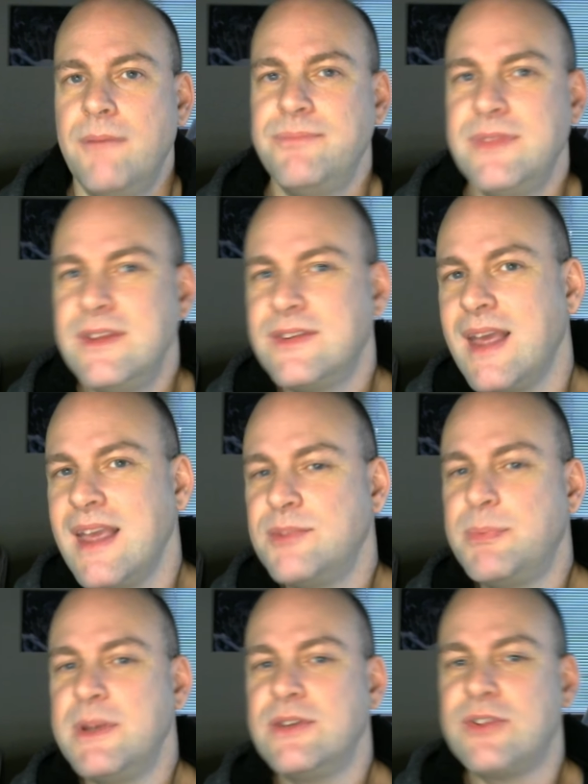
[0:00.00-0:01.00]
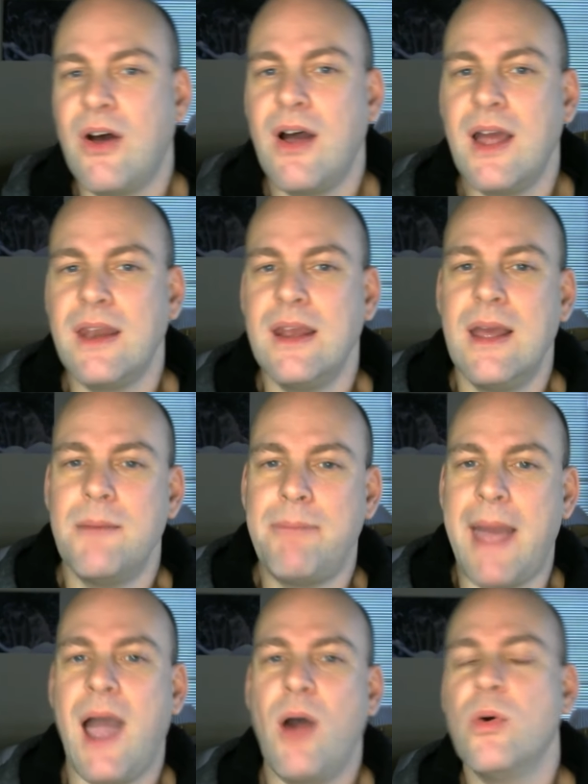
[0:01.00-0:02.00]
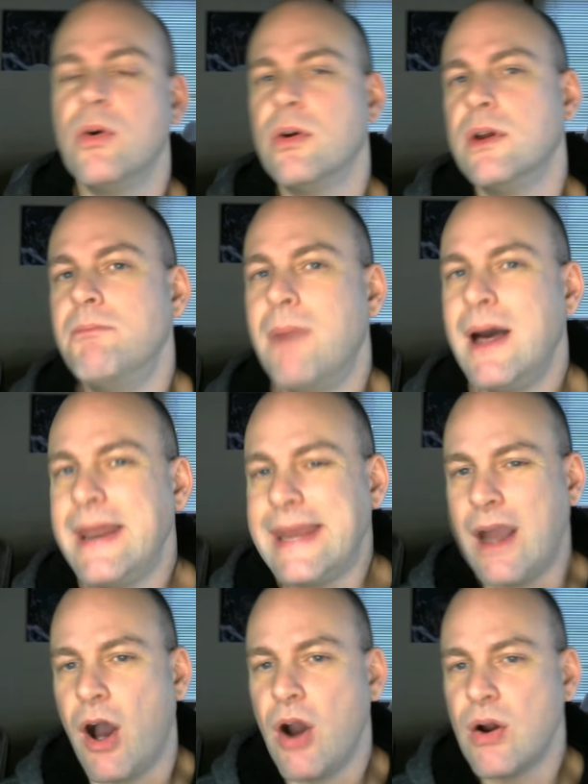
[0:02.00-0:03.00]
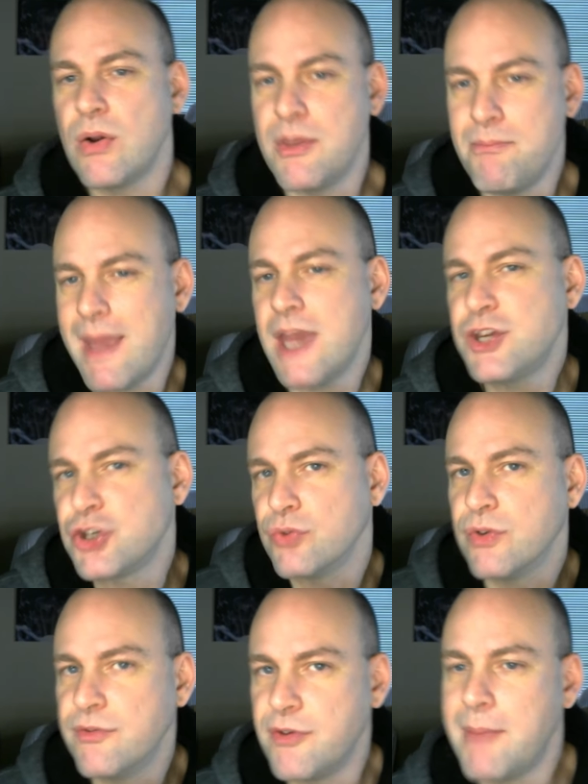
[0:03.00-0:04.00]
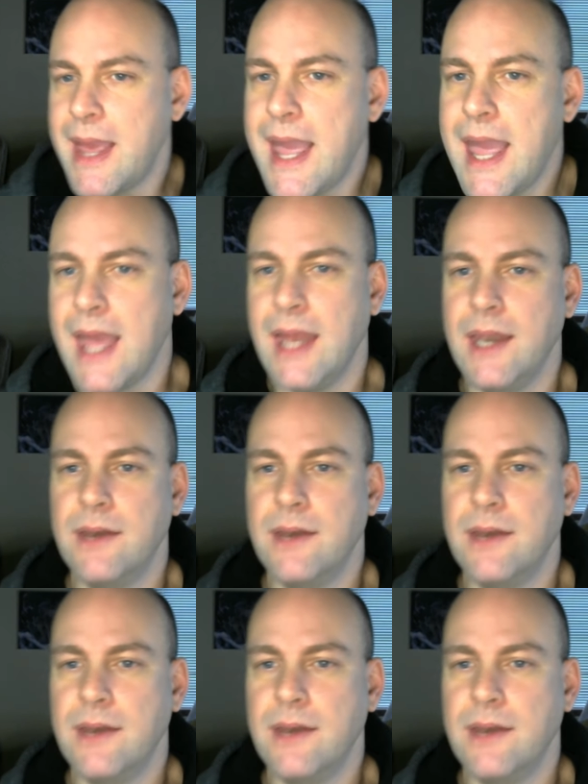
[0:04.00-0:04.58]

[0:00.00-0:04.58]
This guy's been taught power and money are the measure of a man,